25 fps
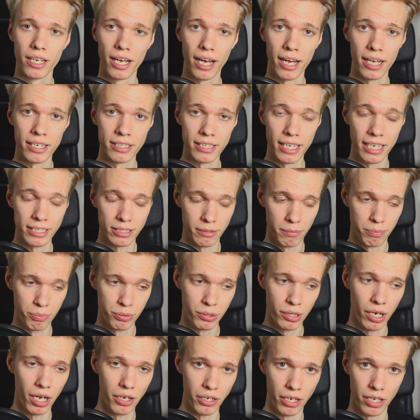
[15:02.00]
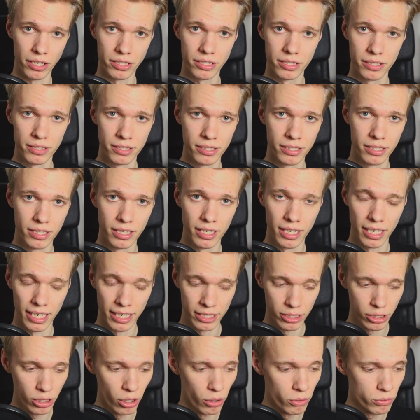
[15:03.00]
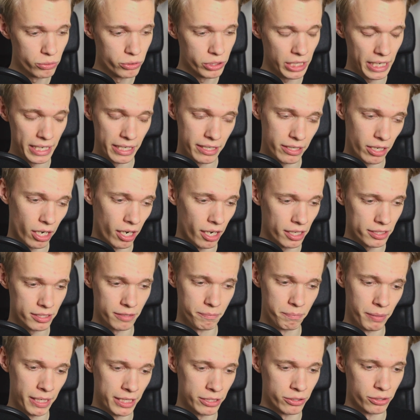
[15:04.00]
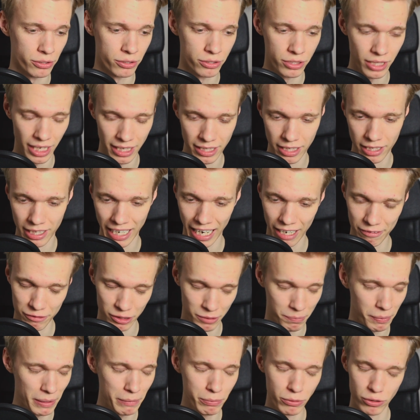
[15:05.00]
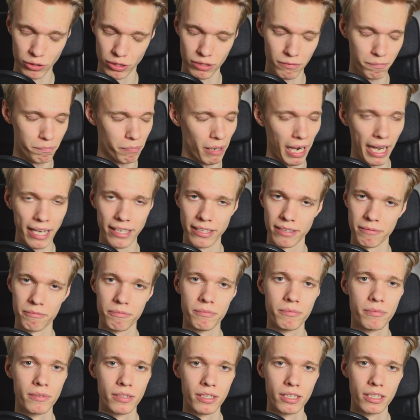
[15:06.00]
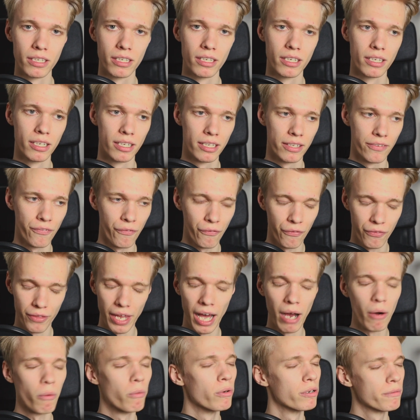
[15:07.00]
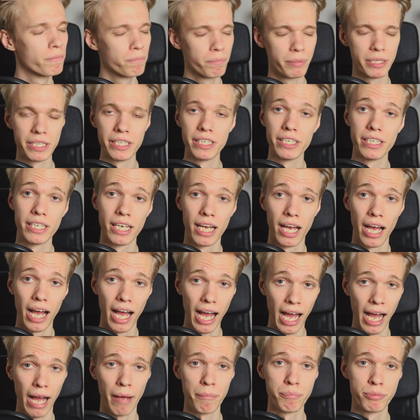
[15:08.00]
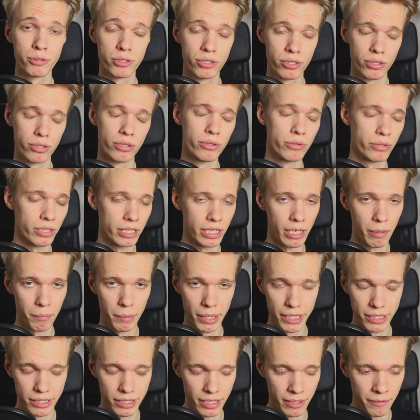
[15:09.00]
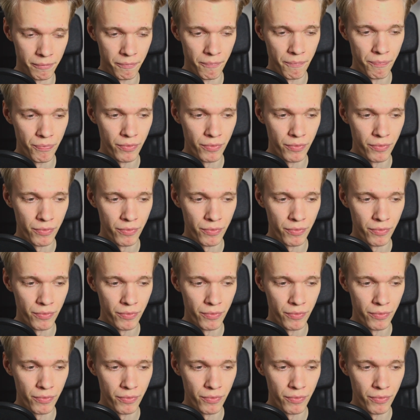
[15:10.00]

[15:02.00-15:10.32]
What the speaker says: and as a product, and go take awesome pictures and then have people just buy them. That would be absolutely amazing.